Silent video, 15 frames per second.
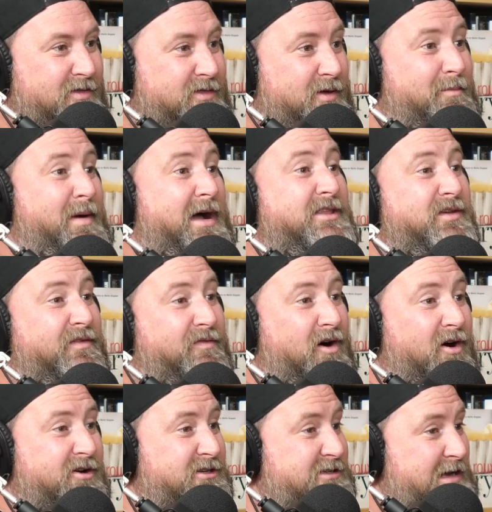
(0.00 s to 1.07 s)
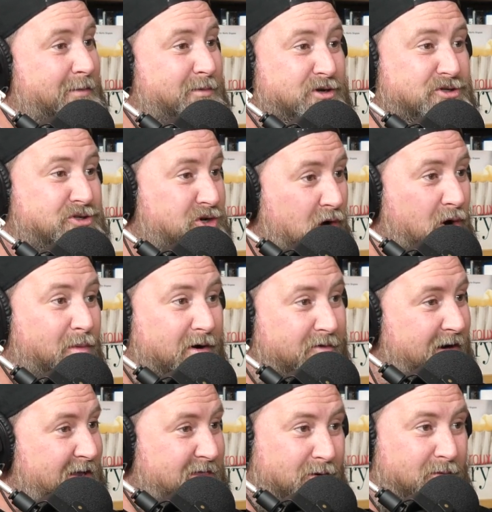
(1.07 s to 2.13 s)
that made the fire is come because no one
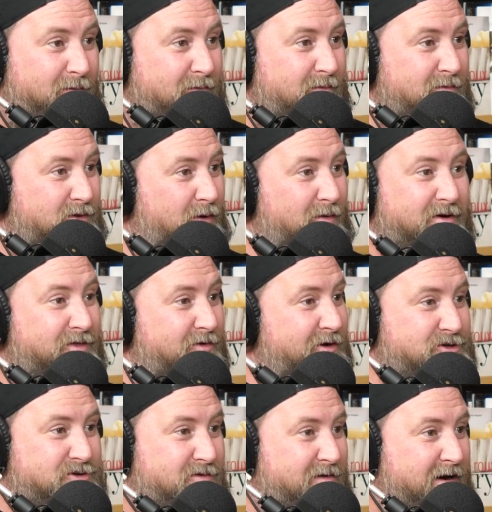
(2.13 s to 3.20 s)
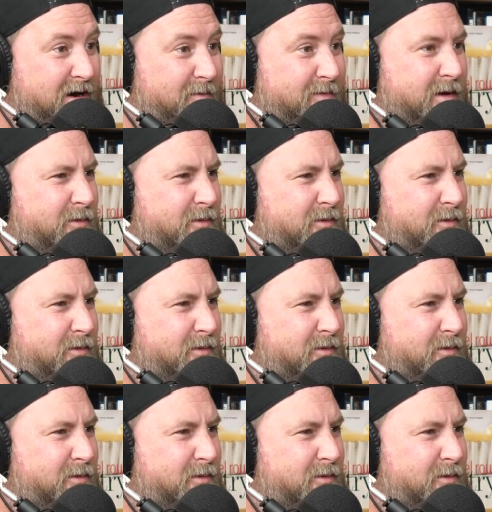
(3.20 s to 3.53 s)
rang them. No one in the restaurant rang them.